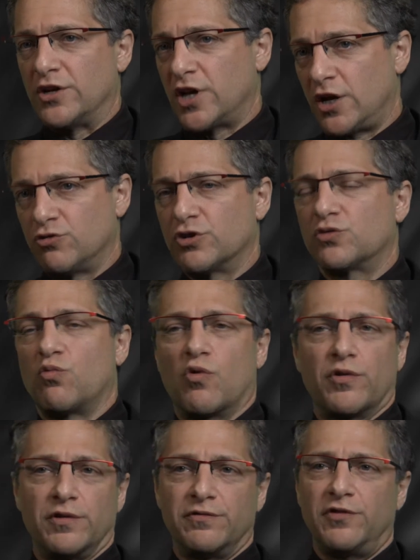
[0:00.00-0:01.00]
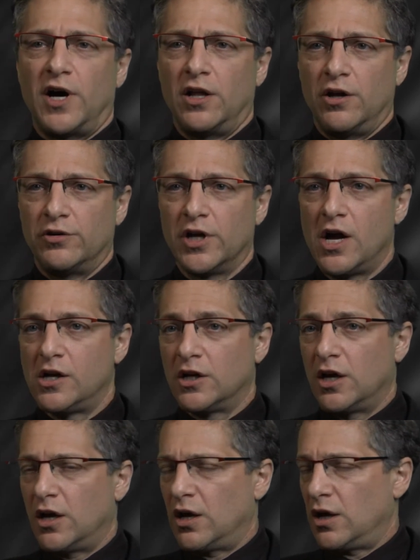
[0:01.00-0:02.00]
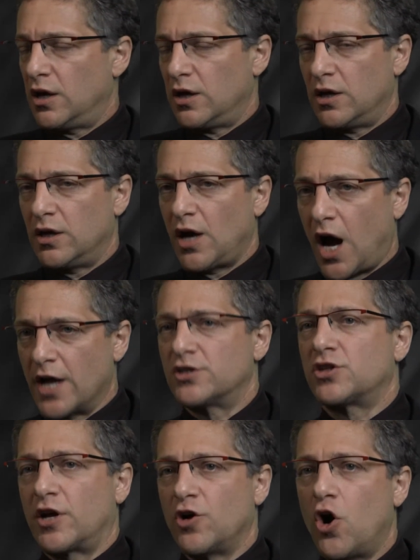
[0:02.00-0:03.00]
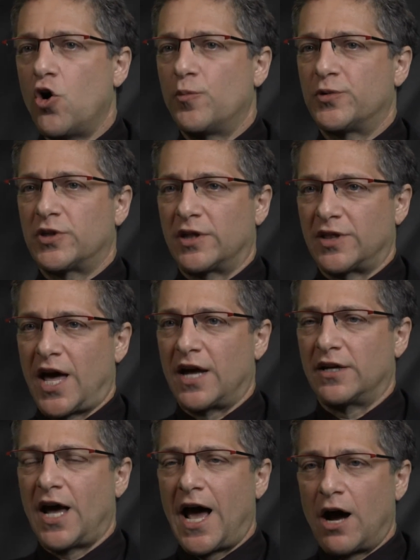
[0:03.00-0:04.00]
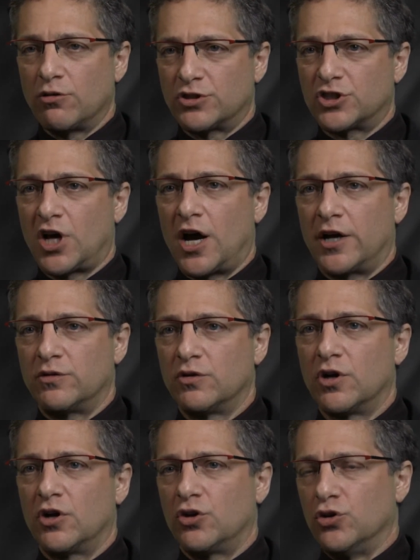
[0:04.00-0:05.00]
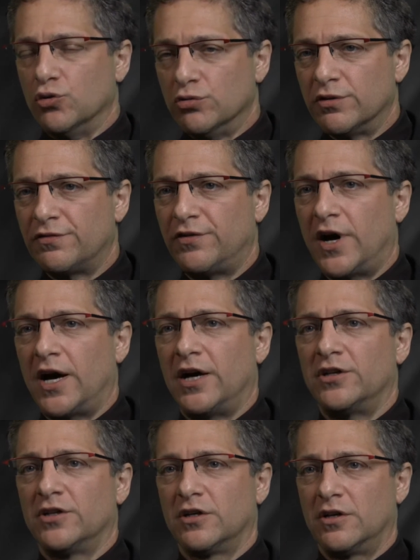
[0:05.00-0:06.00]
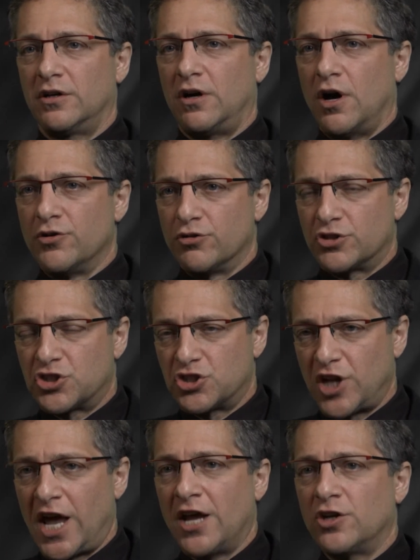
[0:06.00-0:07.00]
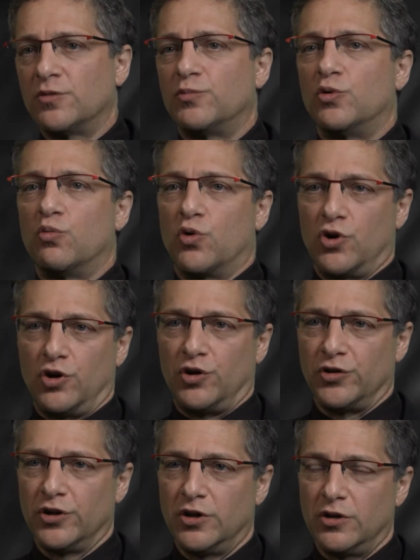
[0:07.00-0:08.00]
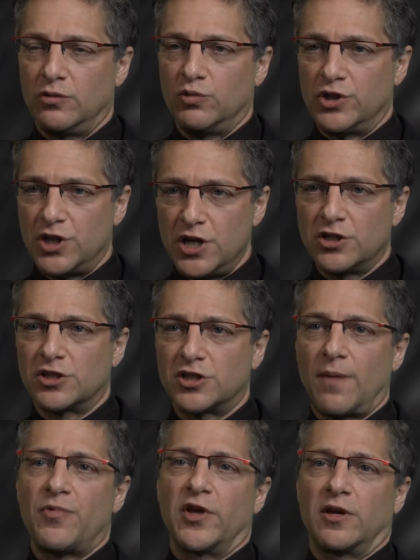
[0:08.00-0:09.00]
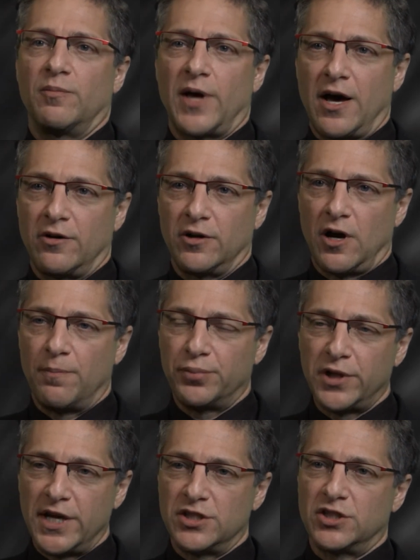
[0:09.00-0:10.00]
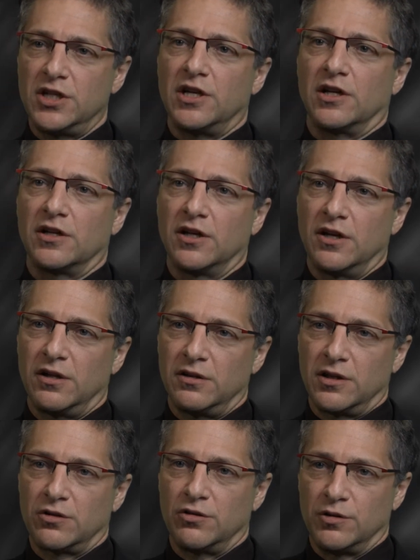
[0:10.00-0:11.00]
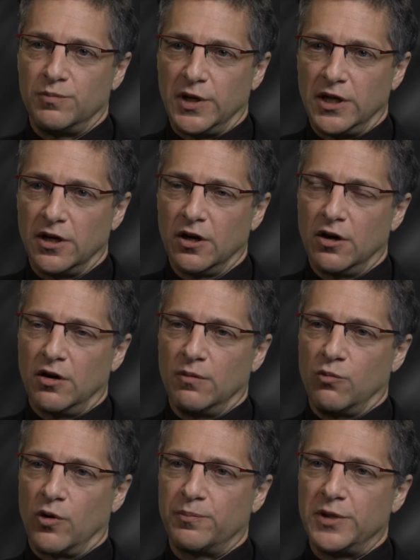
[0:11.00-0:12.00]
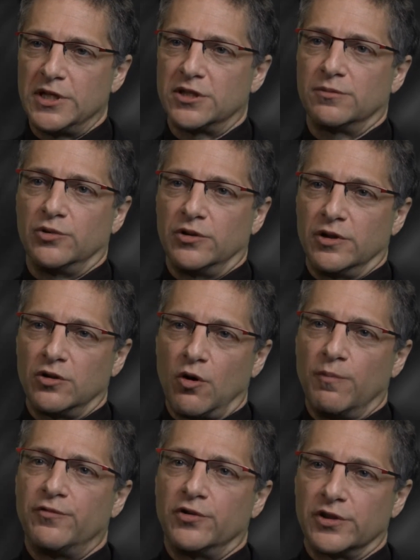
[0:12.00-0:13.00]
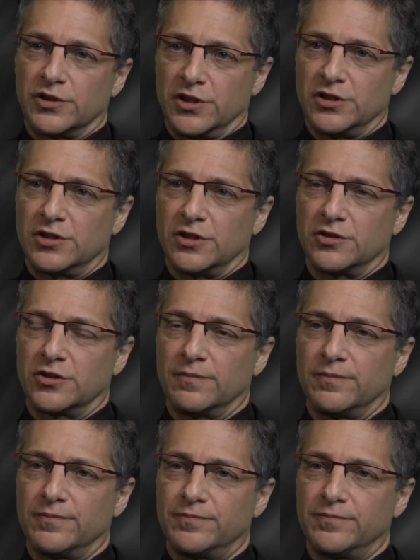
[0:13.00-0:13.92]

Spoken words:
and dangerous war that followed, Einstein hoped that that outside, unified, understandable world would teach us something about a place in it that could be a more peaceable and hopeful existence.